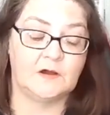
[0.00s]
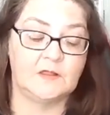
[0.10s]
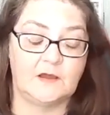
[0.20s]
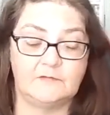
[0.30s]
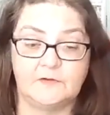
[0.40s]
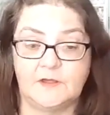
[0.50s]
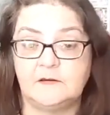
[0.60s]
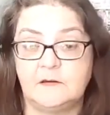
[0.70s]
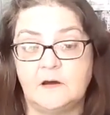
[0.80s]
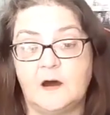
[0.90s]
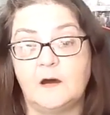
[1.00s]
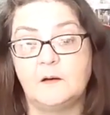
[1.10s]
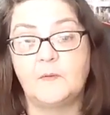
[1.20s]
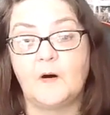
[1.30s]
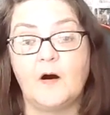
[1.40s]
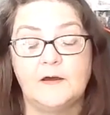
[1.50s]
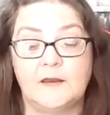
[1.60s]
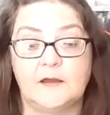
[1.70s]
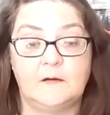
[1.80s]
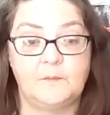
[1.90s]
Eli Follett Ball,
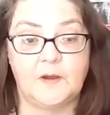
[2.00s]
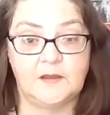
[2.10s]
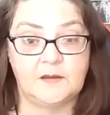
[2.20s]
and I hope I